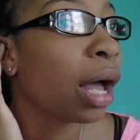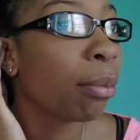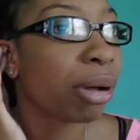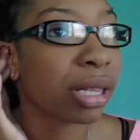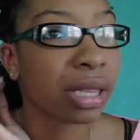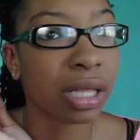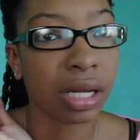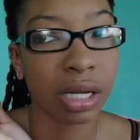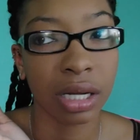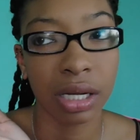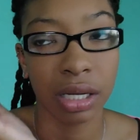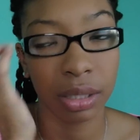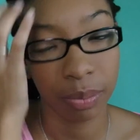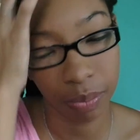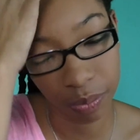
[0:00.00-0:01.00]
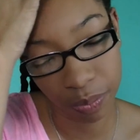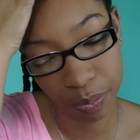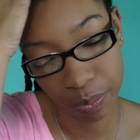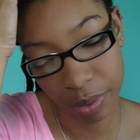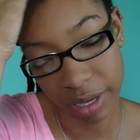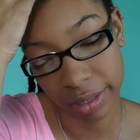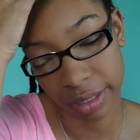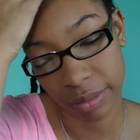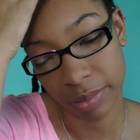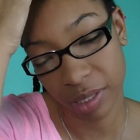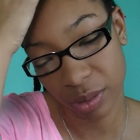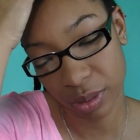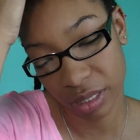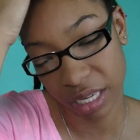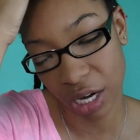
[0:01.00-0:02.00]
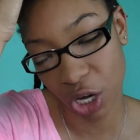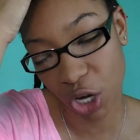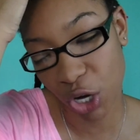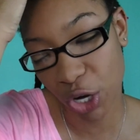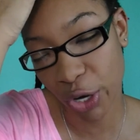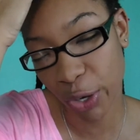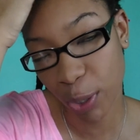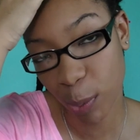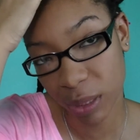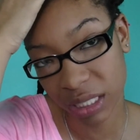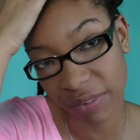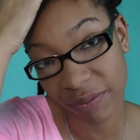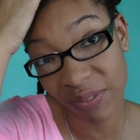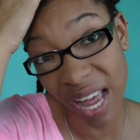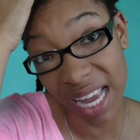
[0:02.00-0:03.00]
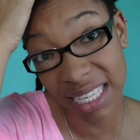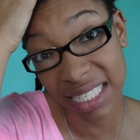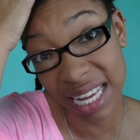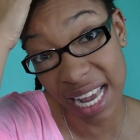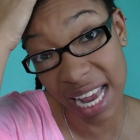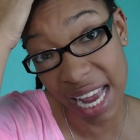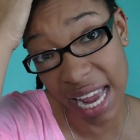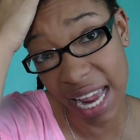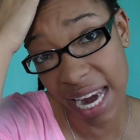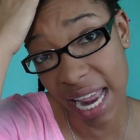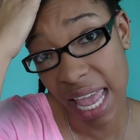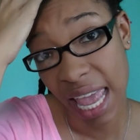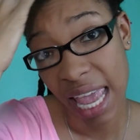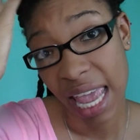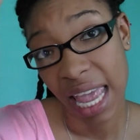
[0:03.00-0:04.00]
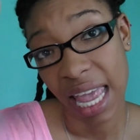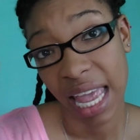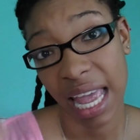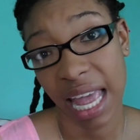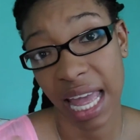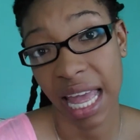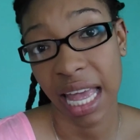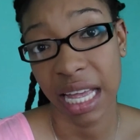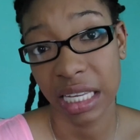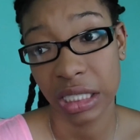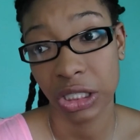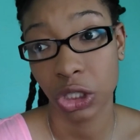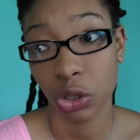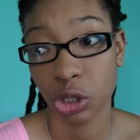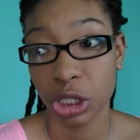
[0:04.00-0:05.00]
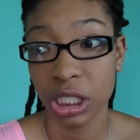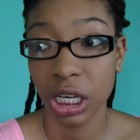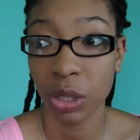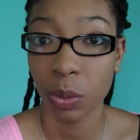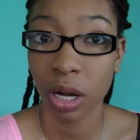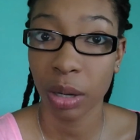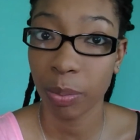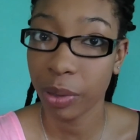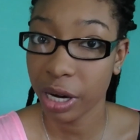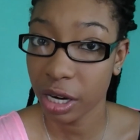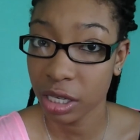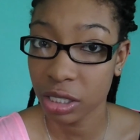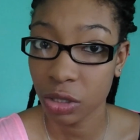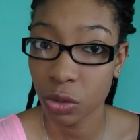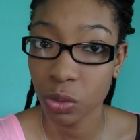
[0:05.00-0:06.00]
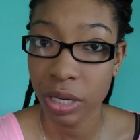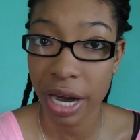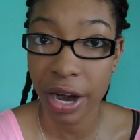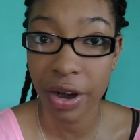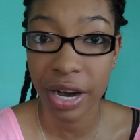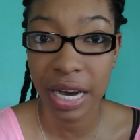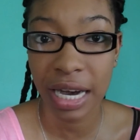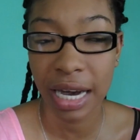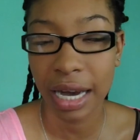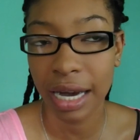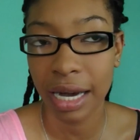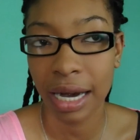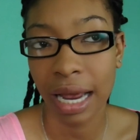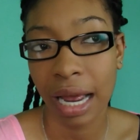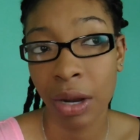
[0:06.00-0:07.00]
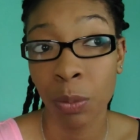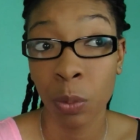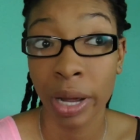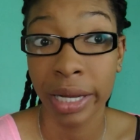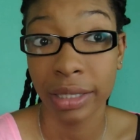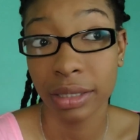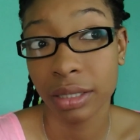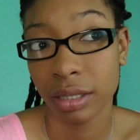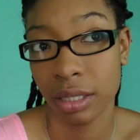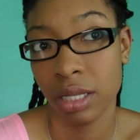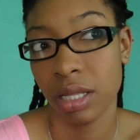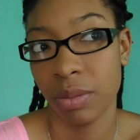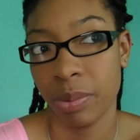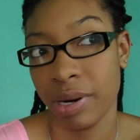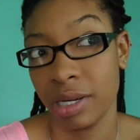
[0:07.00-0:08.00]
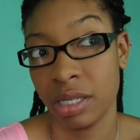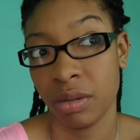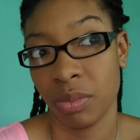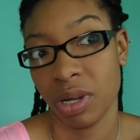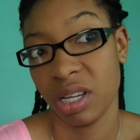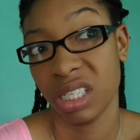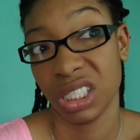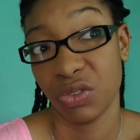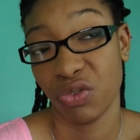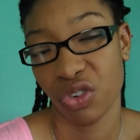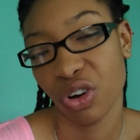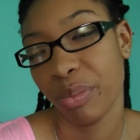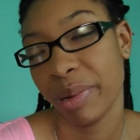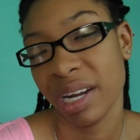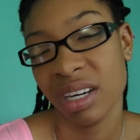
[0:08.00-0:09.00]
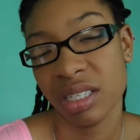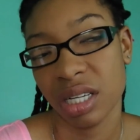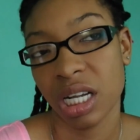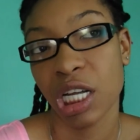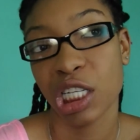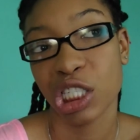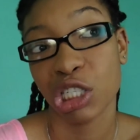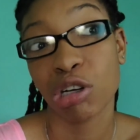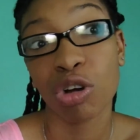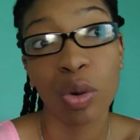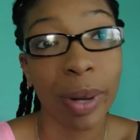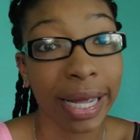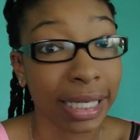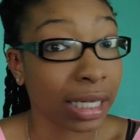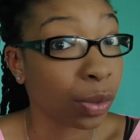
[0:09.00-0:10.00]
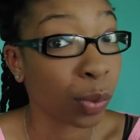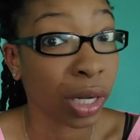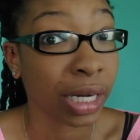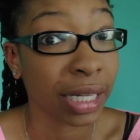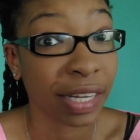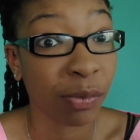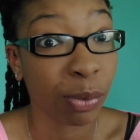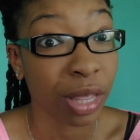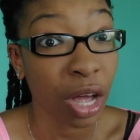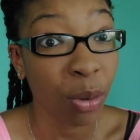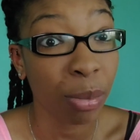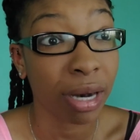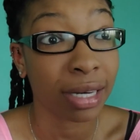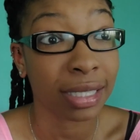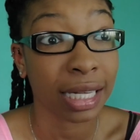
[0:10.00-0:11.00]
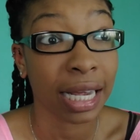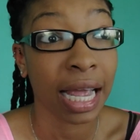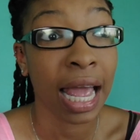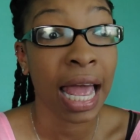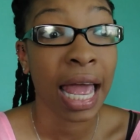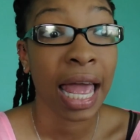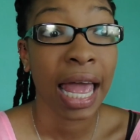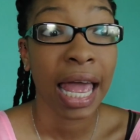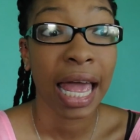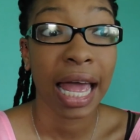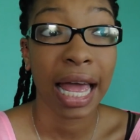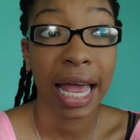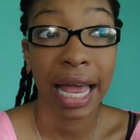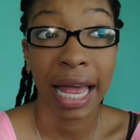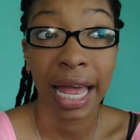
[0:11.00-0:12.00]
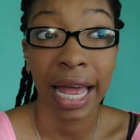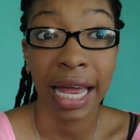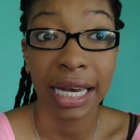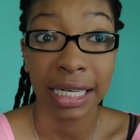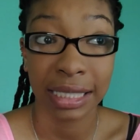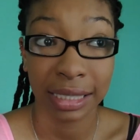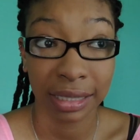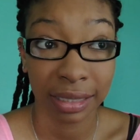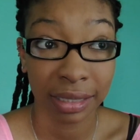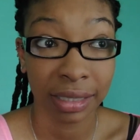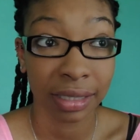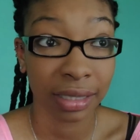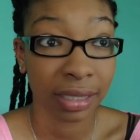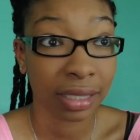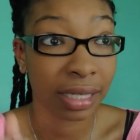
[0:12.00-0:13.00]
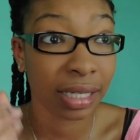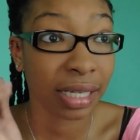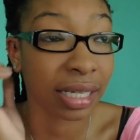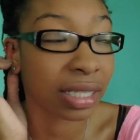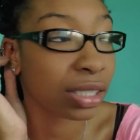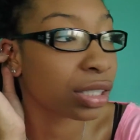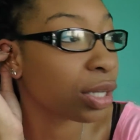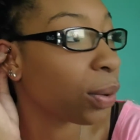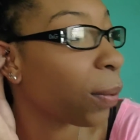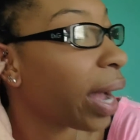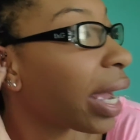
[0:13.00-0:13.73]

but the pressing place was like, oh, it was infected, and so she didn't want to pierce too near it, and I went to the piercing place for a piercing, so I didn't want to leave without piercing, and so